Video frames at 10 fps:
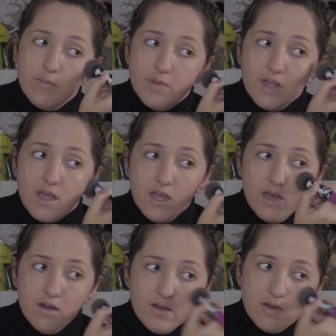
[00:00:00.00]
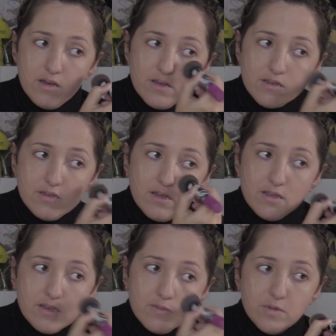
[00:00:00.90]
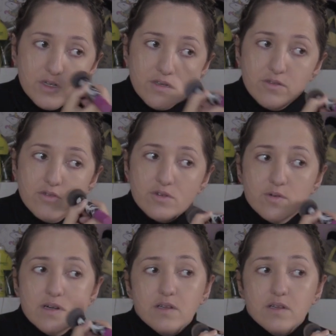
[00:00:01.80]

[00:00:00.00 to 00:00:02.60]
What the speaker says: but here it's not as much as usual,